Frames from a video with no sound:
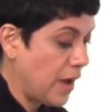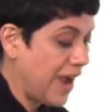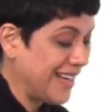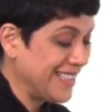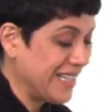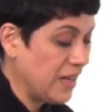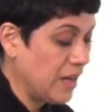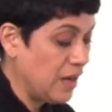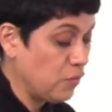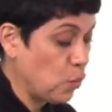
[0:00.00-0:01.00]
idea
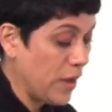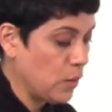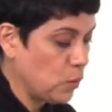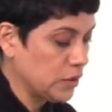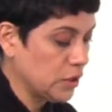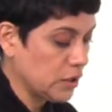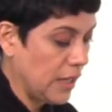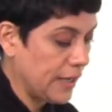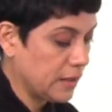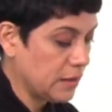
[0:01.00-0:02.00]
of what it would look
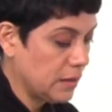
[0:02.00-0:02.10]
like.